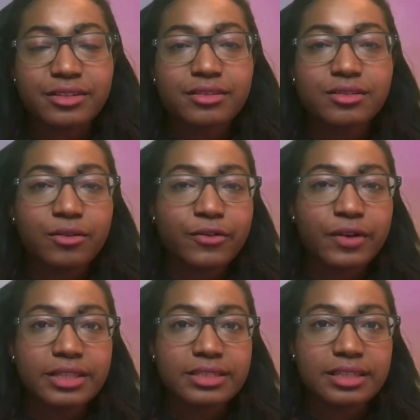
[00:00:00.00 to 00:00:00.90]
So, for
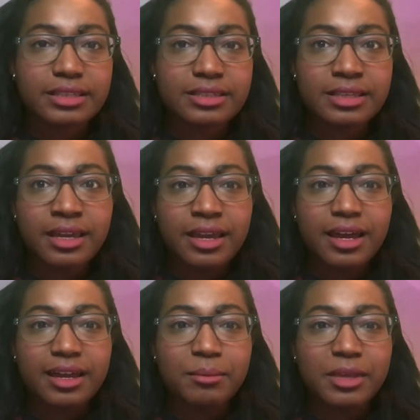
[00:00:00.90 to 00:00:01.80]
instance,
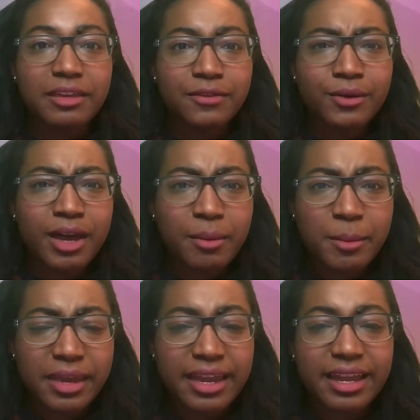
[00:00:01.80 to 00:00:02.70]
if you come
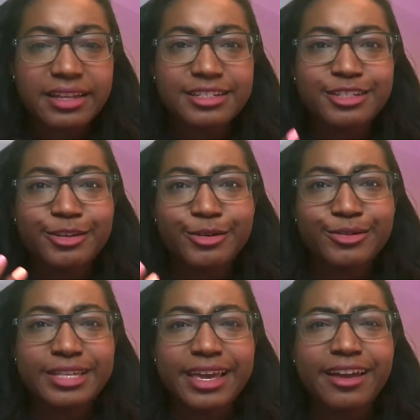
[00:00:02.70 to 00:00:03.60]
and you're
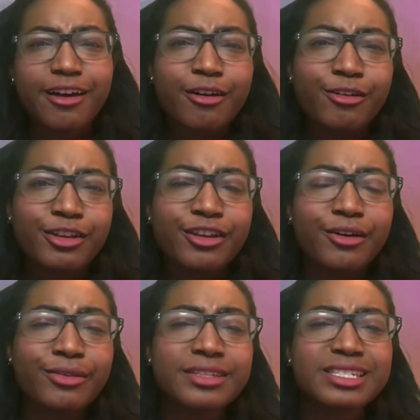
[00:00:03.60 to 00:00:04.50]
saying, "Oh,
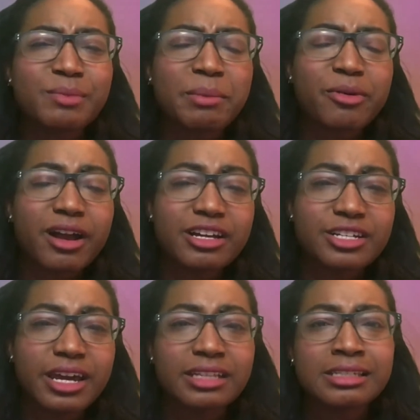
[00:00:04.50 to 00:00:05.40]
this is my project.